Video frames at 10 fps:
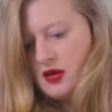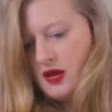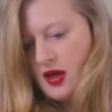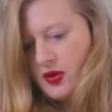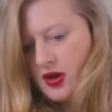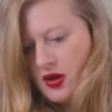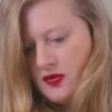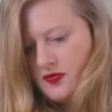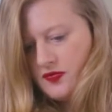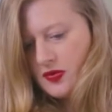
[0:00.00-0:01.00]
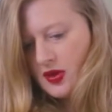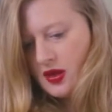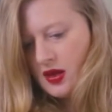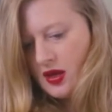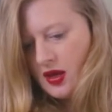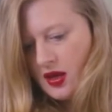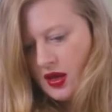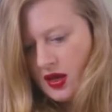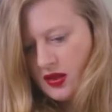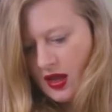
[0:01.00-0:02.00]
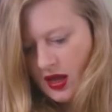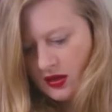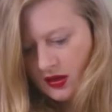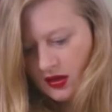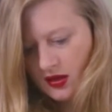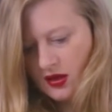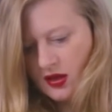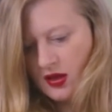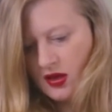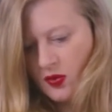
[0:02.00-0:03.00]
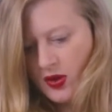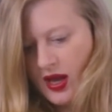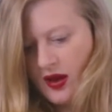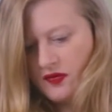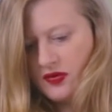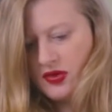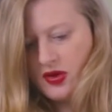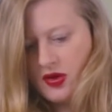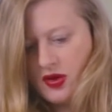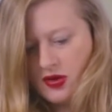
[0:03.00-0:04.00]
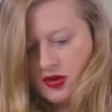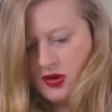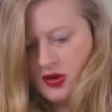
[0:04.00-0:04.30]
There we go. And then we have the